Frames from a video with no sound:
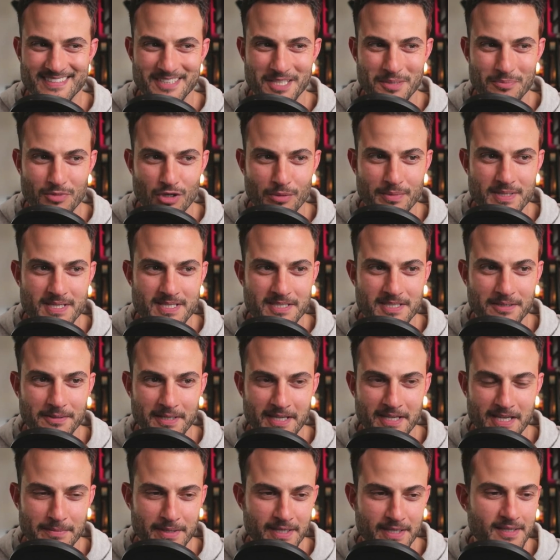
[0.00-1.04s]
you can probably still
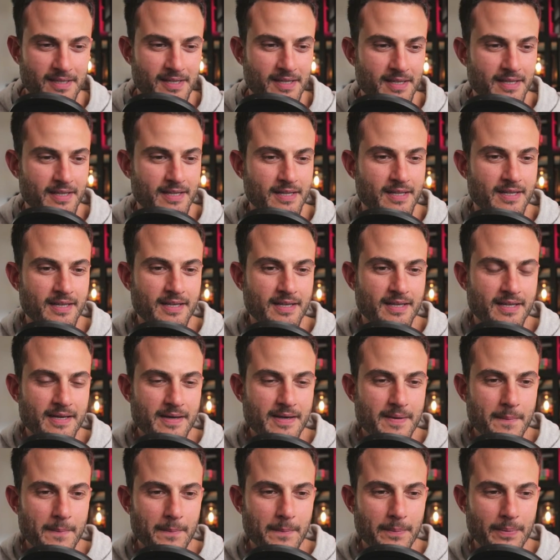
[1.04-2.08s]
hear me.
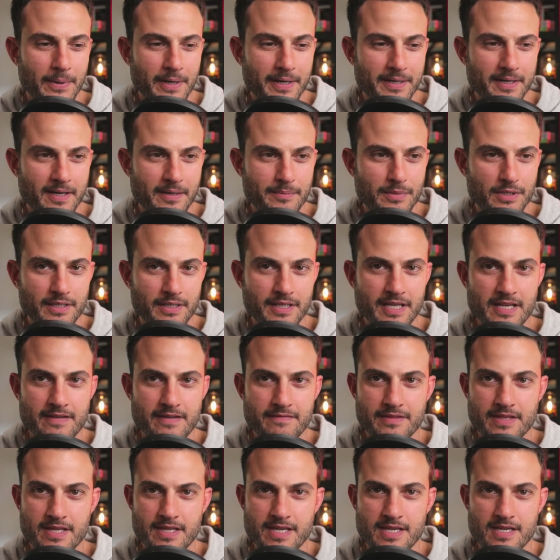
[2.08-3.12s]
But I
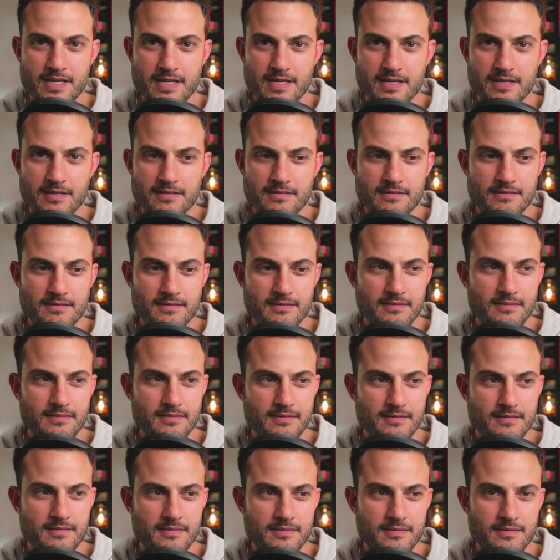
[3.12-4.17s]
believe the,
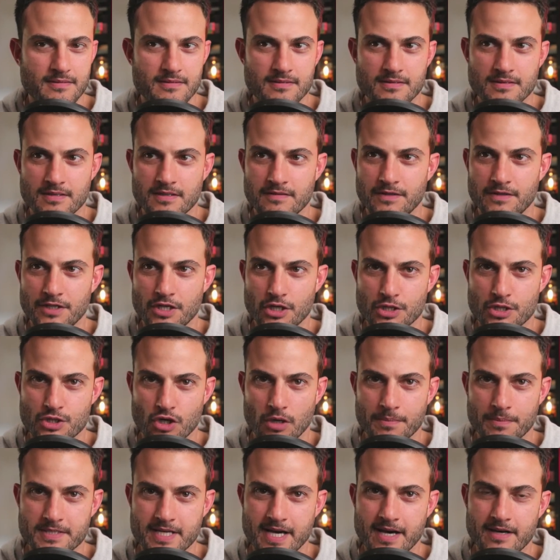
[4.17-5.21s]
the video
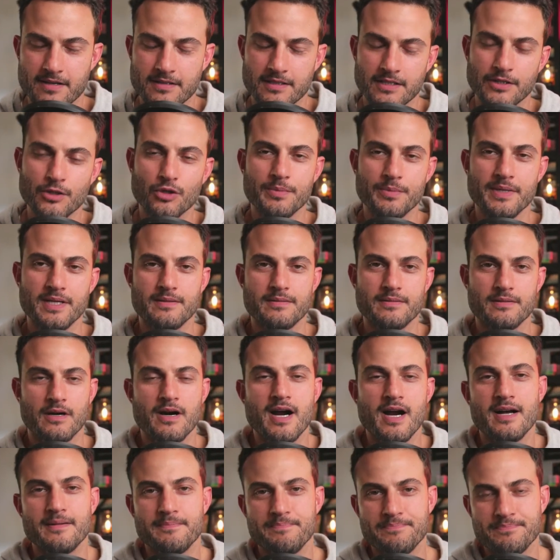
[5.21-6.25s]
dropped out a little bit. All
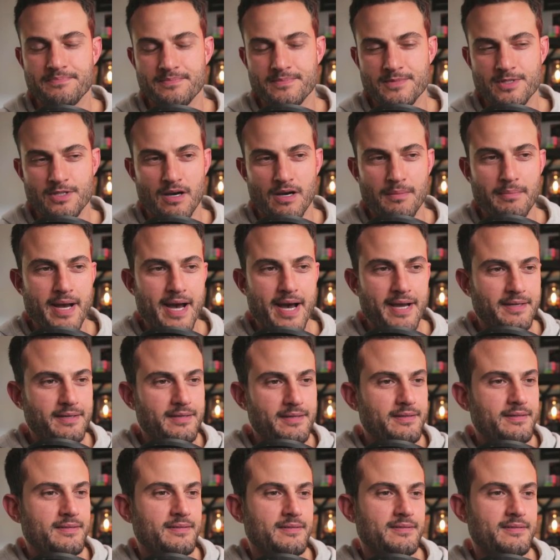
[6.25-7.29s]
right, so I'm back.
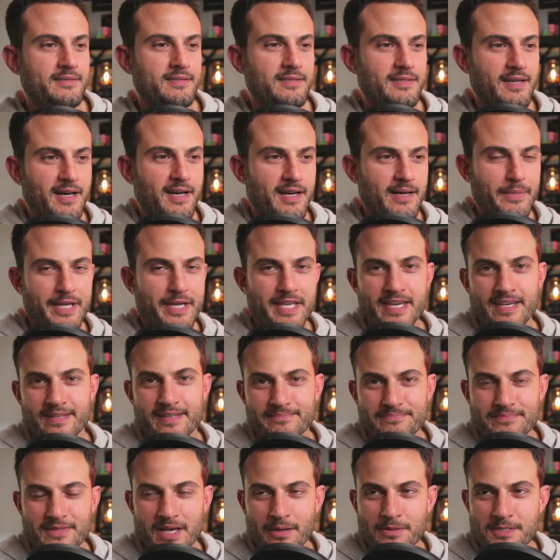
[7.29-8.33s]
Uh, but yeah,
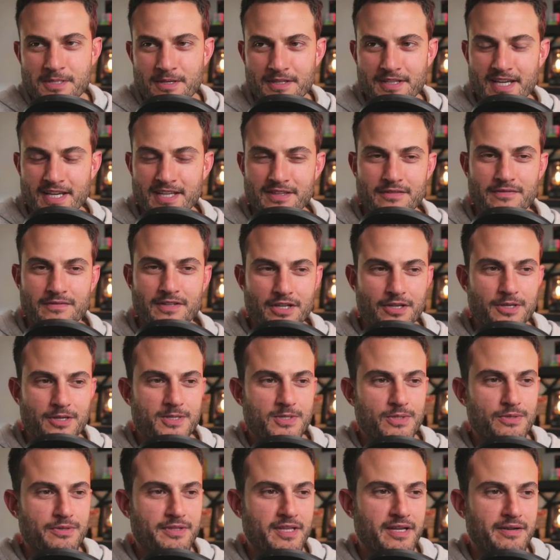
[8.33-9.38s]
I was going to end the video
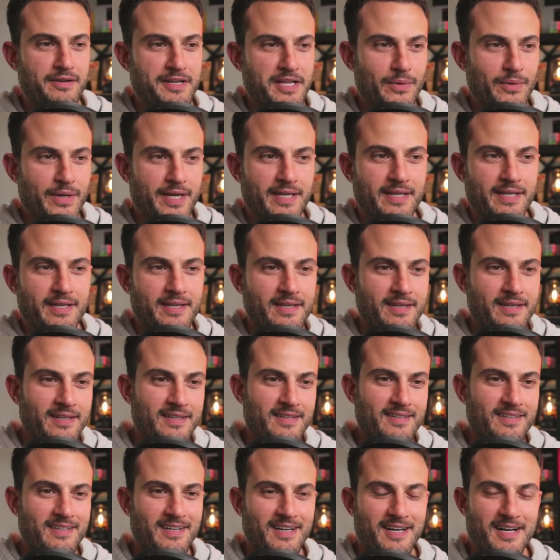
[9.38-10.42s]
soon there anyway.
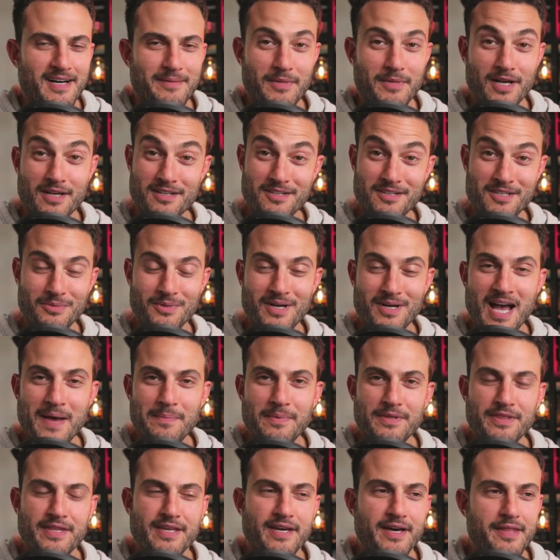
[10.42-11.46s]
Um, I don't know what
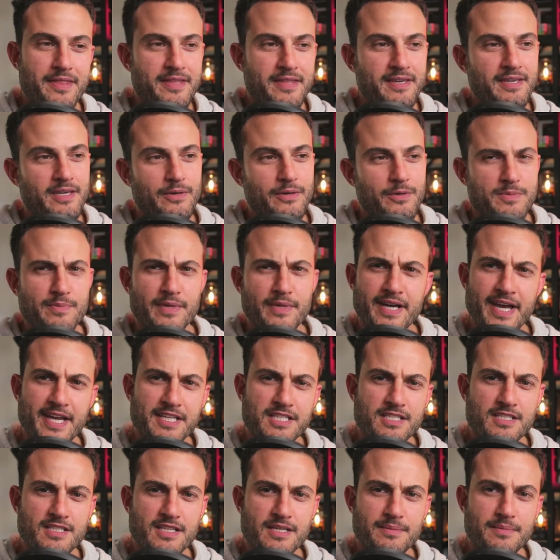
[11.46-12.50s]
happened there. I think it was my
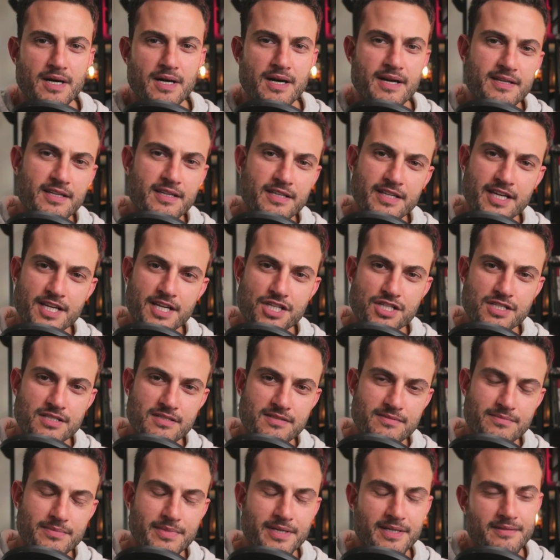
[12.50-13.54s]
HDMI
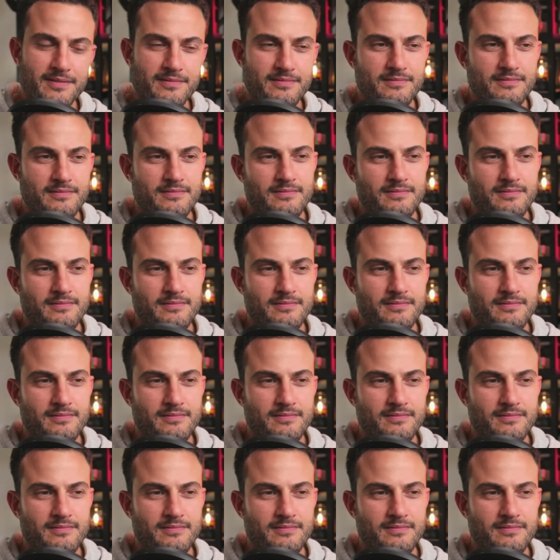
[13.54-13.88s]
connection, but